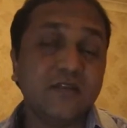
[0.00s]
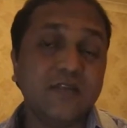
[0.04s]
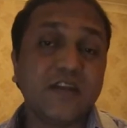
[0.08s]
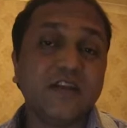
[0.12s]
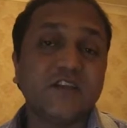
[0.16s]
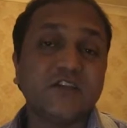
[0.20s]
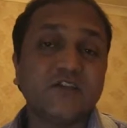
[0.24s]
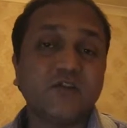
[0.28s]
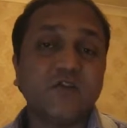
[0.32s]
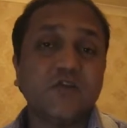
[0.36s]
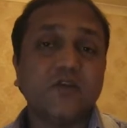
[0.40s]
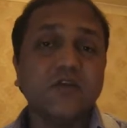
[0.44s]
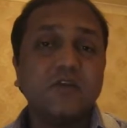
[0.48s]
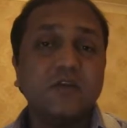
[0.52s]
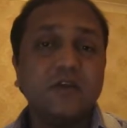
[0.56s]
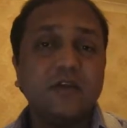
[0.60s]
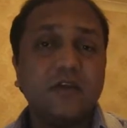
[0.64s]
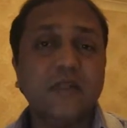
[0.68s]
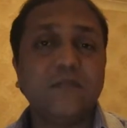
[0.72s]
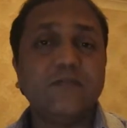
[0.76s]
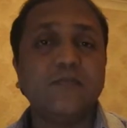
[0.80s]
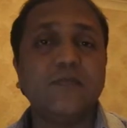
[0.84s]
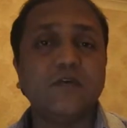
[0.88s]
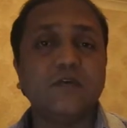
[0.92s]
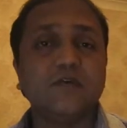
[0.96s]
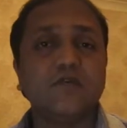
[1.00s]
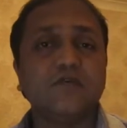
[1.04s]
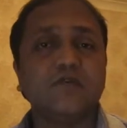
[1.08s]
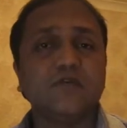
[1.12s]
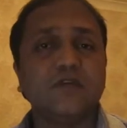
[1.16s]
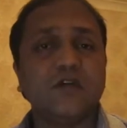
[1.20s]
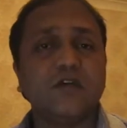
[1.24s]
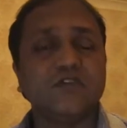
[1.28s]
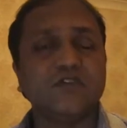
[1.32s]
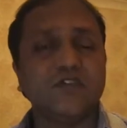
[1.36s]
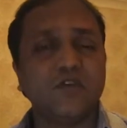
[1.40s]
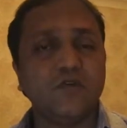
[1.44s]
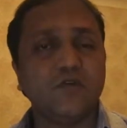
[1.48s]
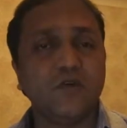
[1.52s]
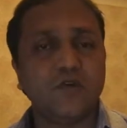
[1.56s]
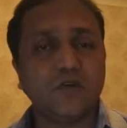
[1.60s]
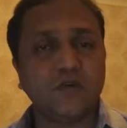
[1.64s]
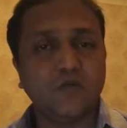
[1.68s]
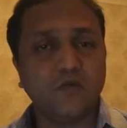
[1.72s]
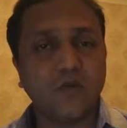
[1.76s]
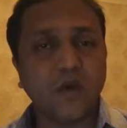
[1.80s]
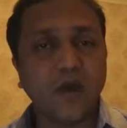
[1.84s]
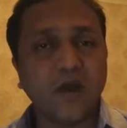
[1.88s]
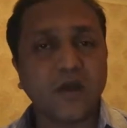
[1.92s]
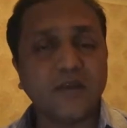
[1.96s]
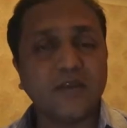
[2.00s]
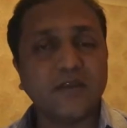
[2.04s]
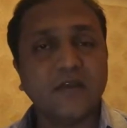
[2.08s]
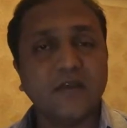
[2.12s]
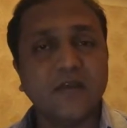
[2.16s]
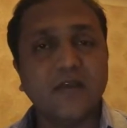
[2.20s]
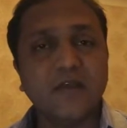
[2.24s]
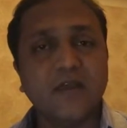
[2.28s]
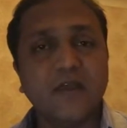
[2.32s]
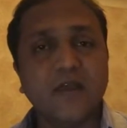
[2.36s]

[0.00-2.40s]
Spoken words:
that is going to help you to achieve what you want.